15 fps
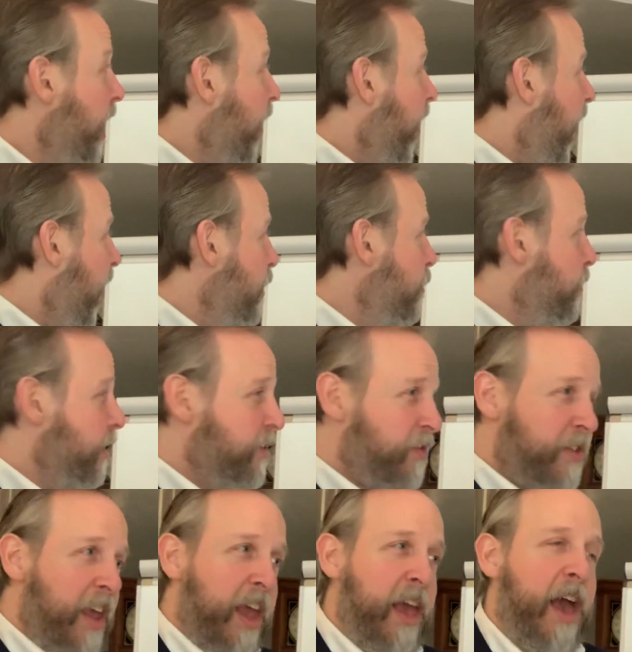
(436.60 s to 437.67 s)
And you could
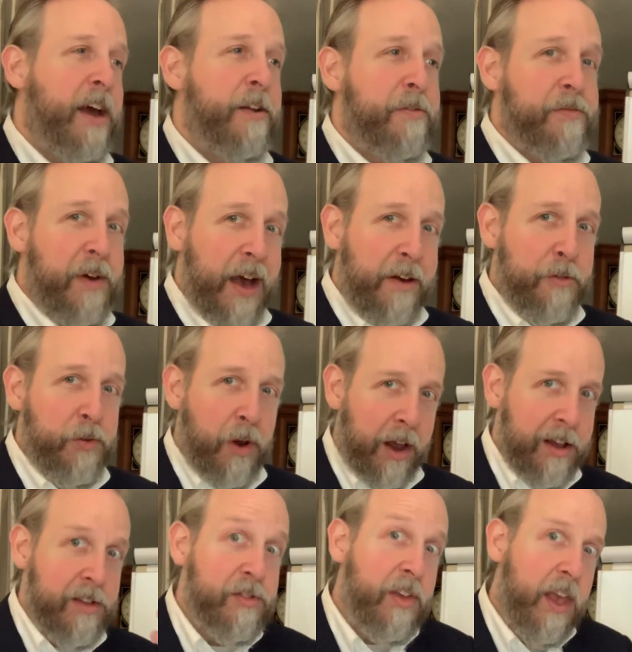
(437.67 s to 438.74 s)
say out of 5
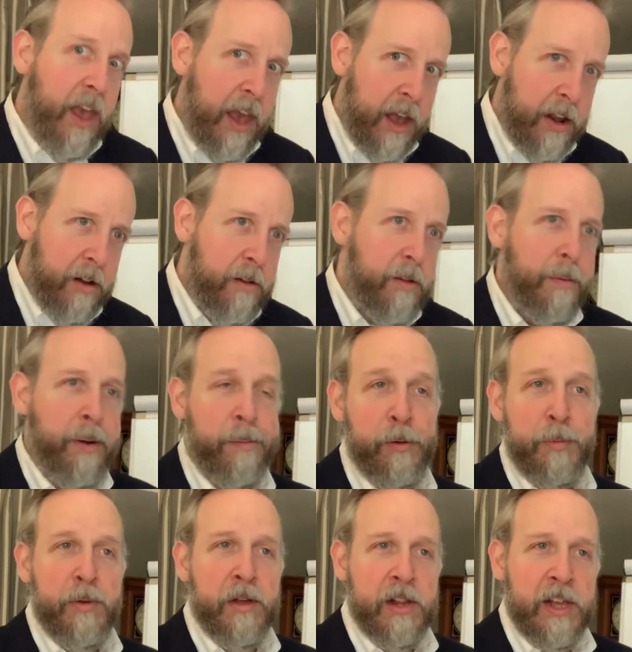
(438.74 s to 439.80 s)
trials, n, the
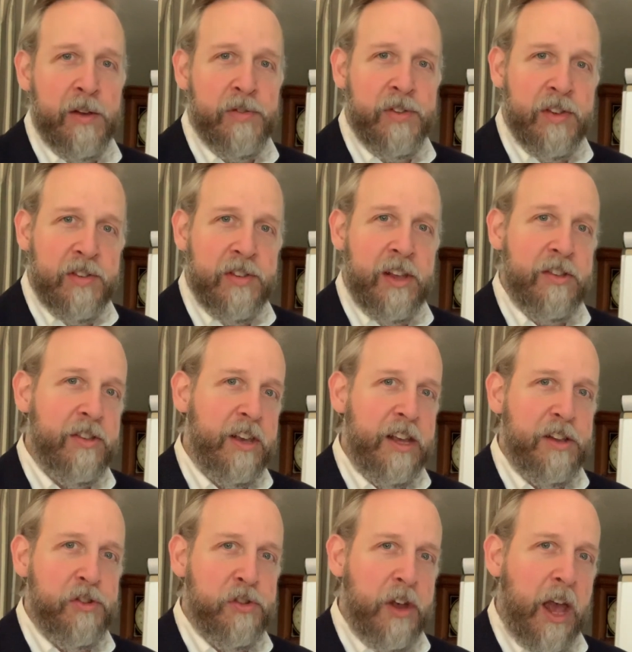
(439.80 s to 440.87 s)
probability of success
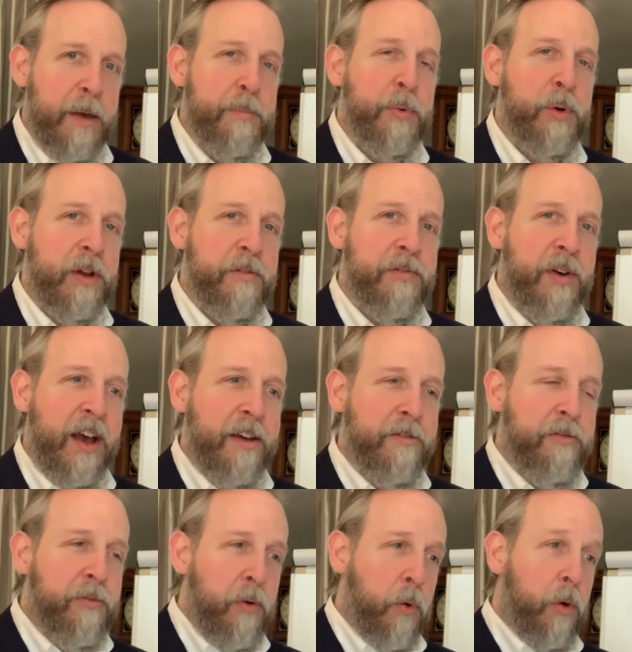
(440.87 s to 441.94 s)
each time
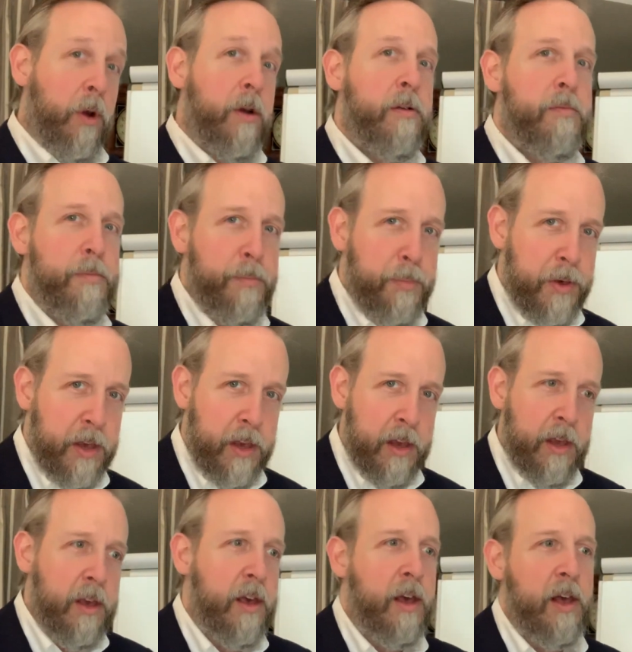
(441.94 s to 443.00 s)
0.54, p.